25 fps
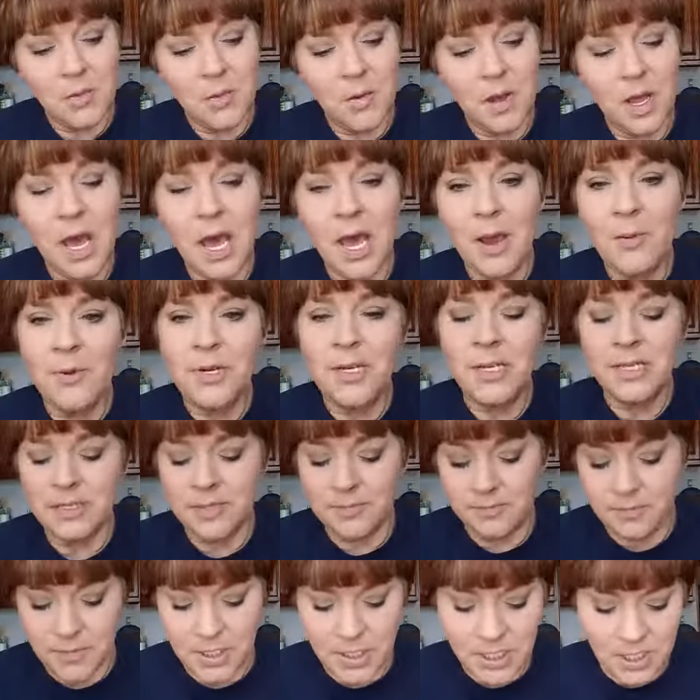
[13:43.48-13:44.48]
well, I would
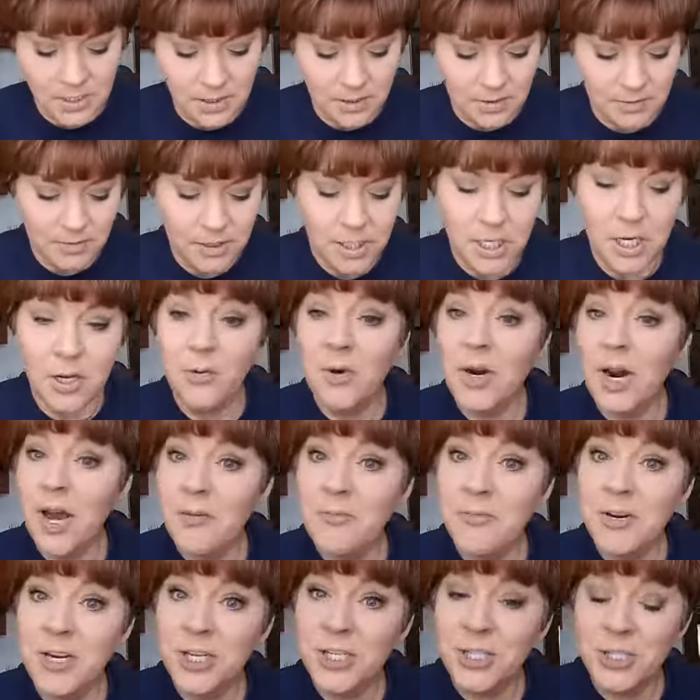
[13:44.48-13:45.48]
just, here, you know
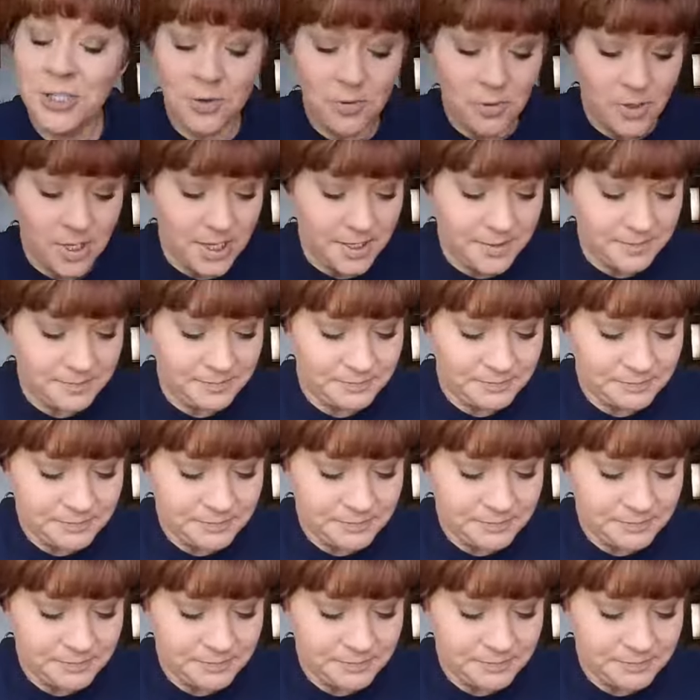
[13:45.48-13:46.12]
what, I'm going to show you.